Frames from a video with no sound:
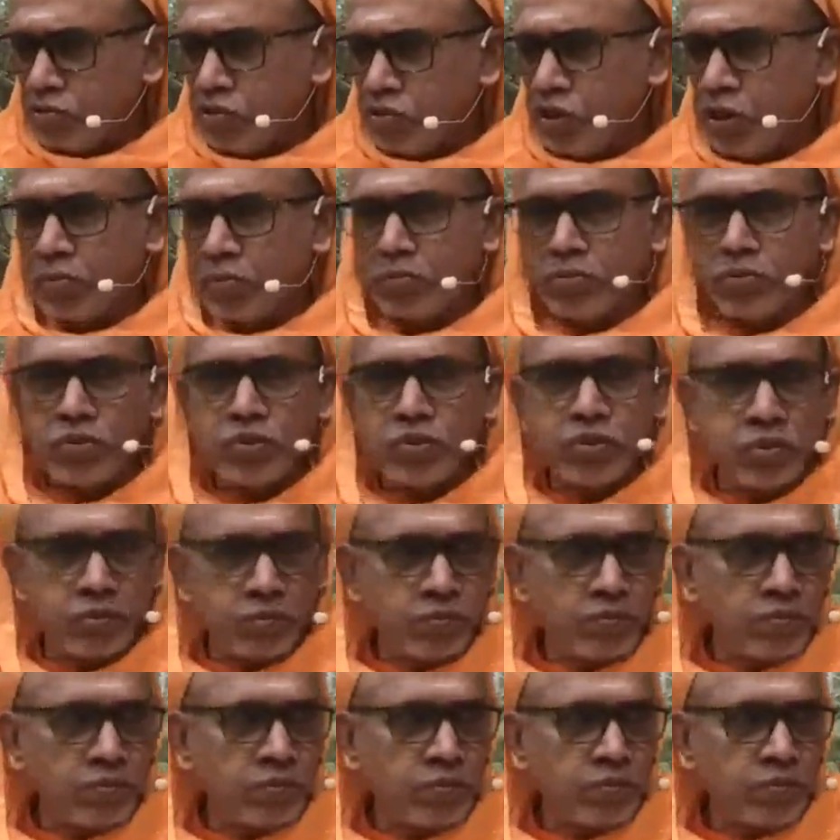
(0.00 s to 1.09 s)
and forms,
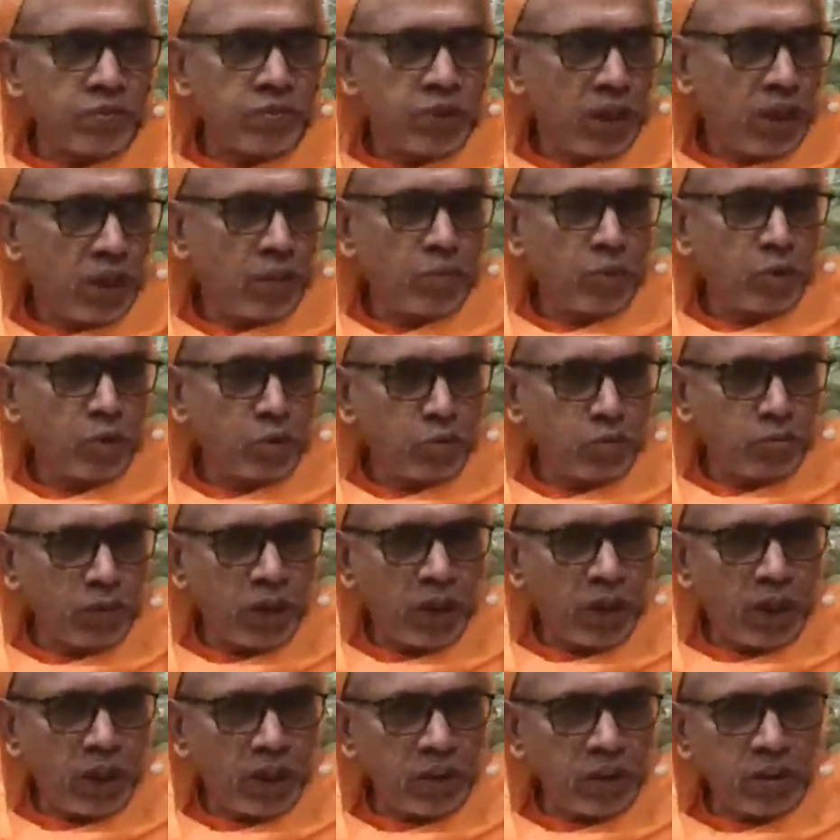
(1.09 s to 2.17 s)

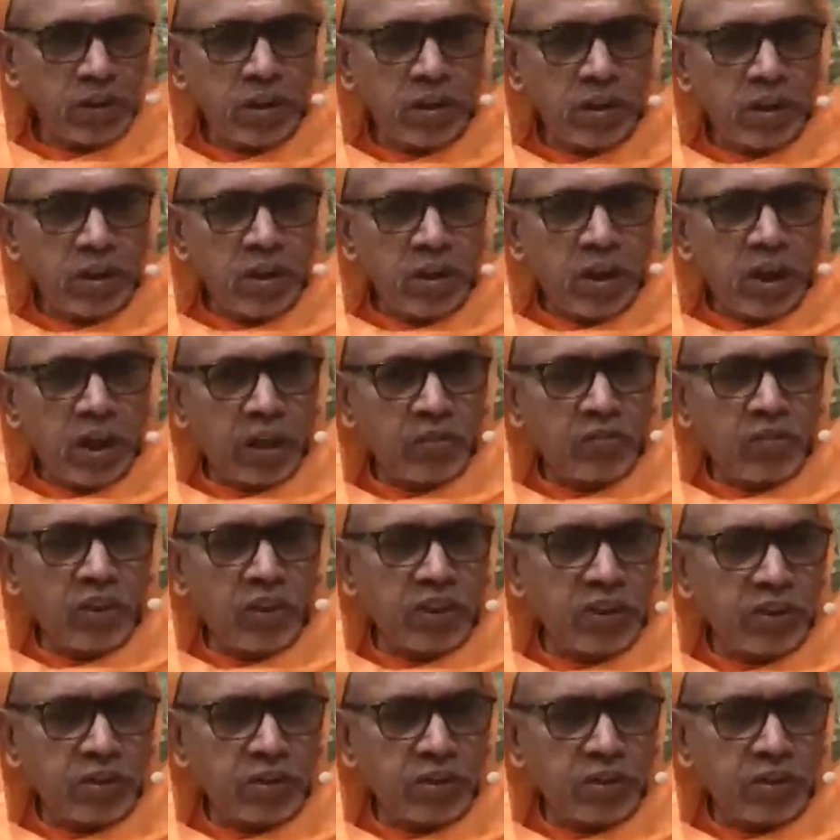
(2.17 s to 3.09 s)
Nama-rupa. And